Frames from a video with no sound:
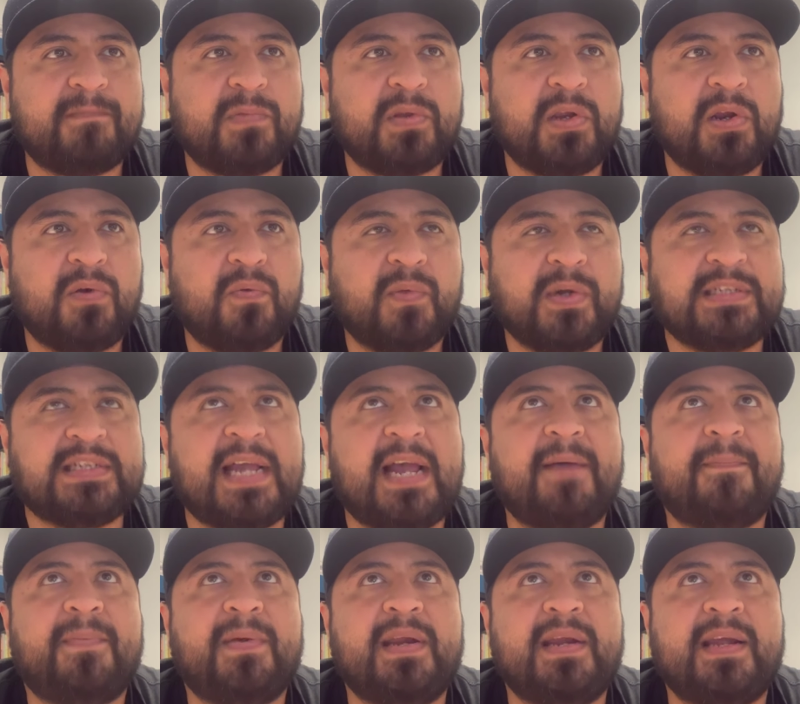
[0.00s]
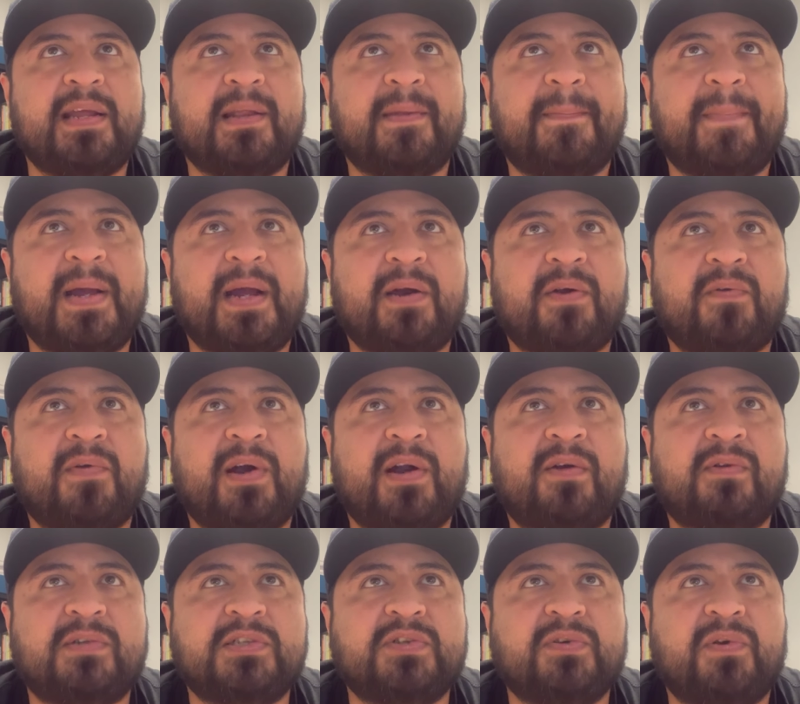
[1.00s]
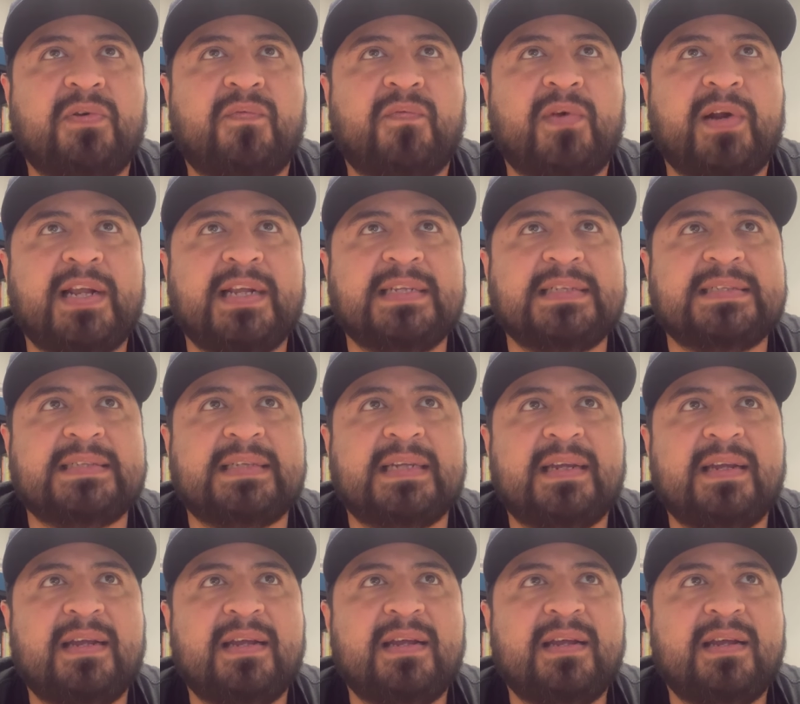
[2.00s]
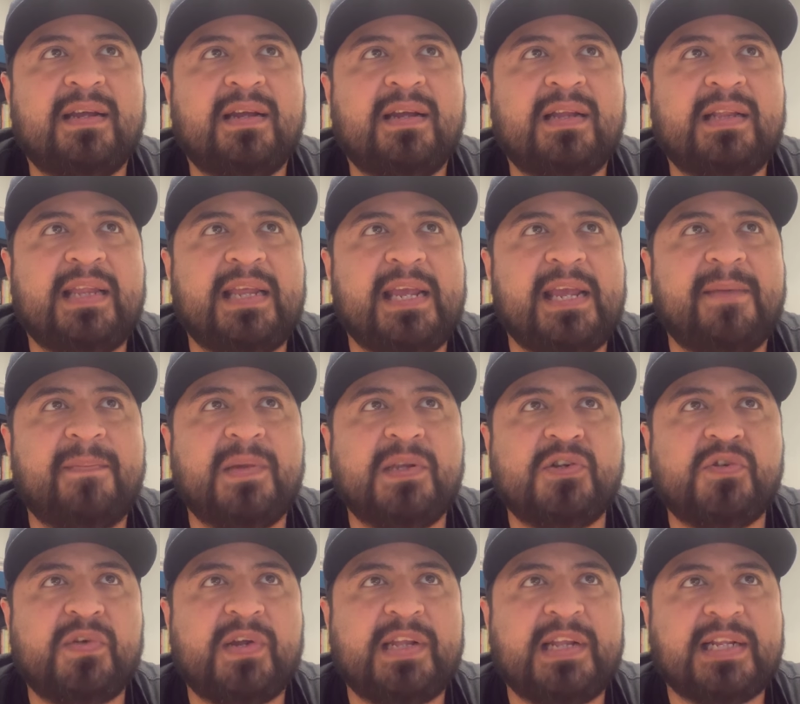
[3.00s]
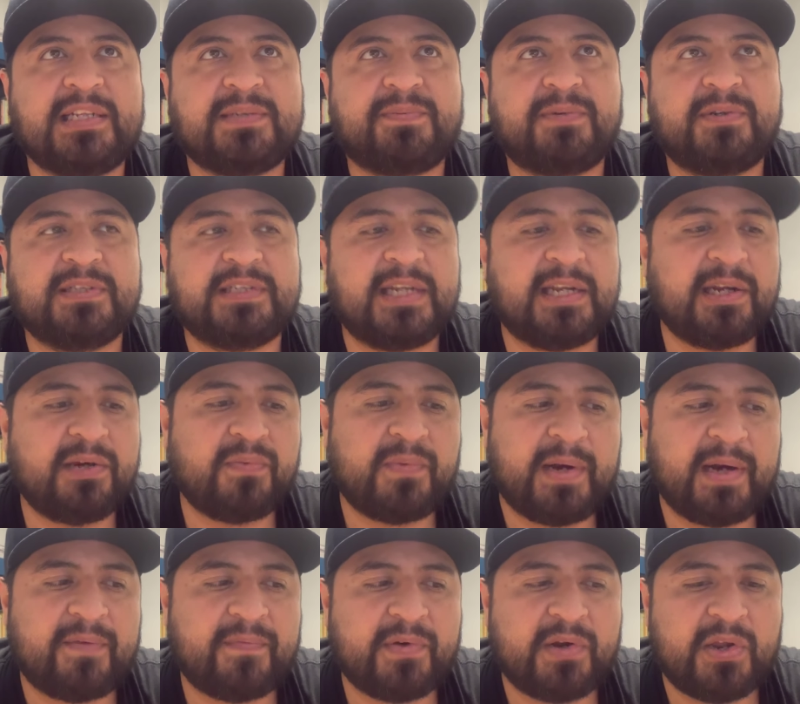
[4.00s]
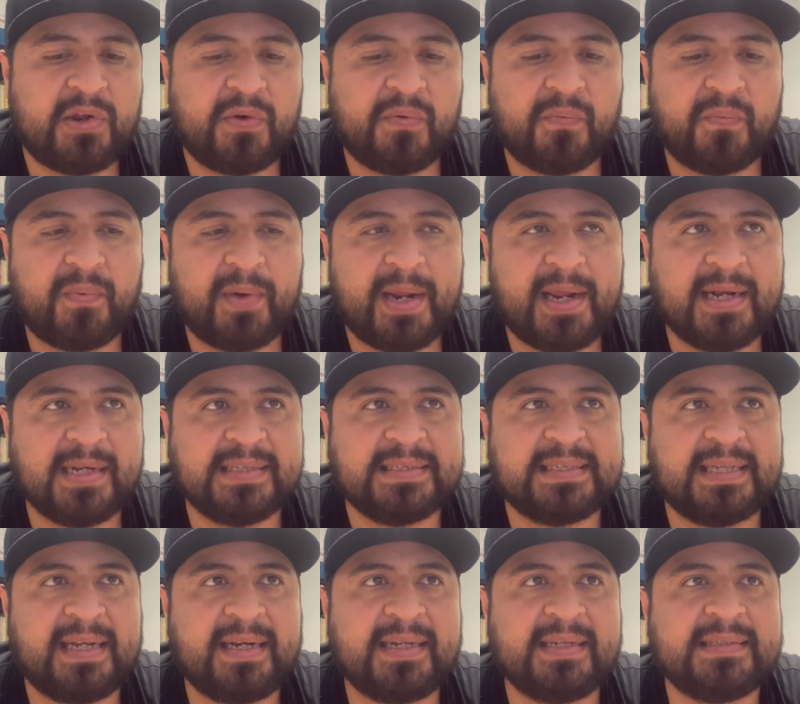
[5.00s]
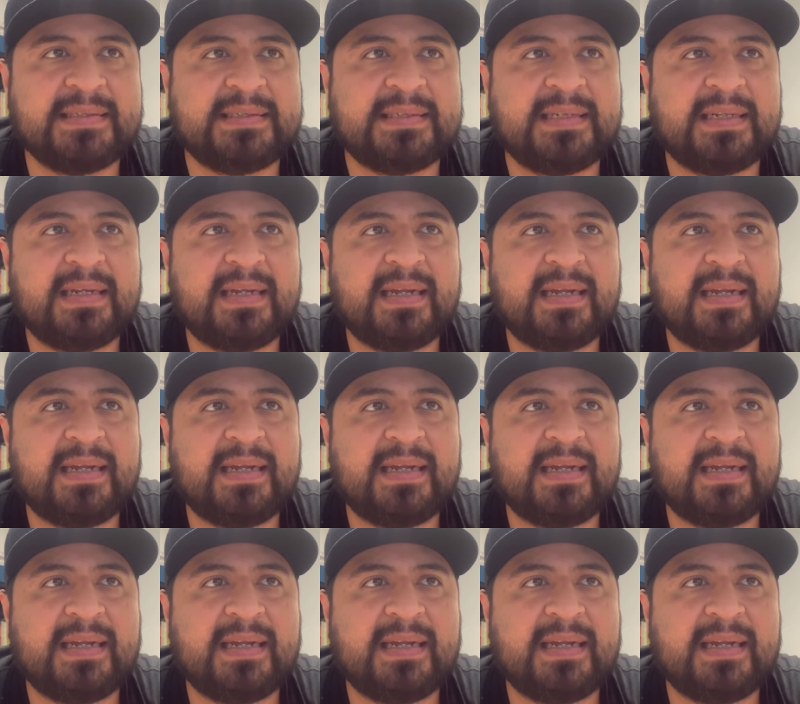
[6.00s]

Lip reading: what's happening in the background, sort of what is the imagery that's presented whenever you read a sentence.